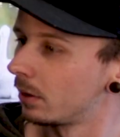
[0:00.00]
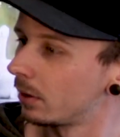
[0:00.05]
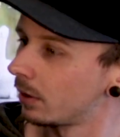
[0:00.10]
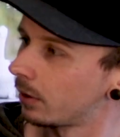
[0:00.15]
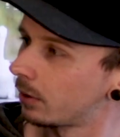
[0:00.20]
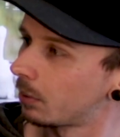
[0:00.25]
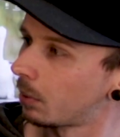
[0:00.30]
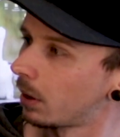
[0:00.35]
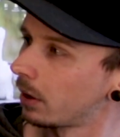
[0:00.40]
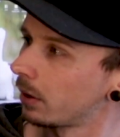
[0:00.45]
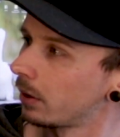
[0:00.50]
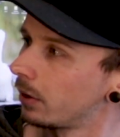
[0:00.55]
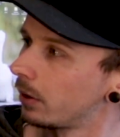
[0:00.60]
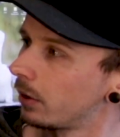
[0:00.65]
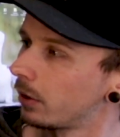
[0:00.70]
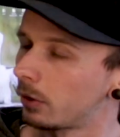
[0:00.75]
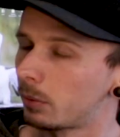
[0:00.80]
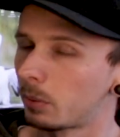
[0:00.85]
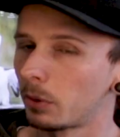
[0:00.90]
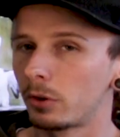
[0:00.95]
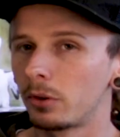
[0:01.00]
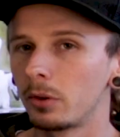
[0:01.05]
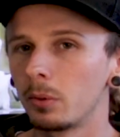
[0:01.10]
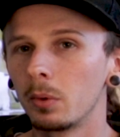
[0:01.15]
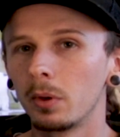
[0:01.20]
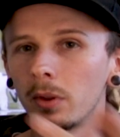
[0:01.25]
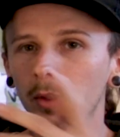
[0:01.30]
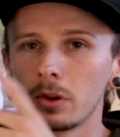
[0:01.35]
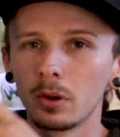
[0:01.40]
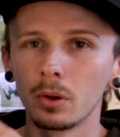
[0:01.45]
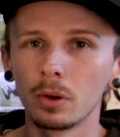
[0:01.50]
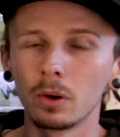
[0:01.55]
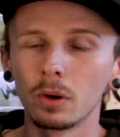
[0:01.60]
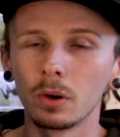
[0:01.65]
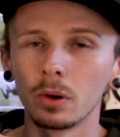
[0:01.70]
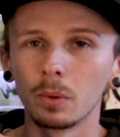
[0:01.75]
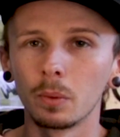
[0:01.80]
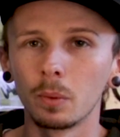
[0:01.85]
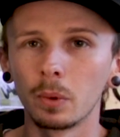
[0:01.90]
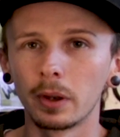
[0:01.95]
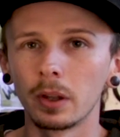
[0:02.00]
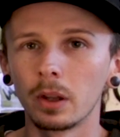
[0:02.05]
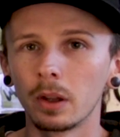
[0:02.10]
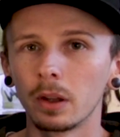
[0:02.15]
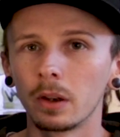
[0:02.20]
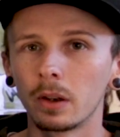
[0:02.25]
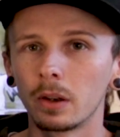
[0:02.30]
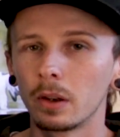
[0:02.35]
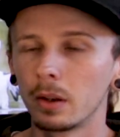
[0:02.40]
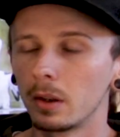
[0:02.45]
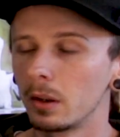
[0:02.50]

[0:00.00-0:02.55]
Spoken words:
This one, especially with the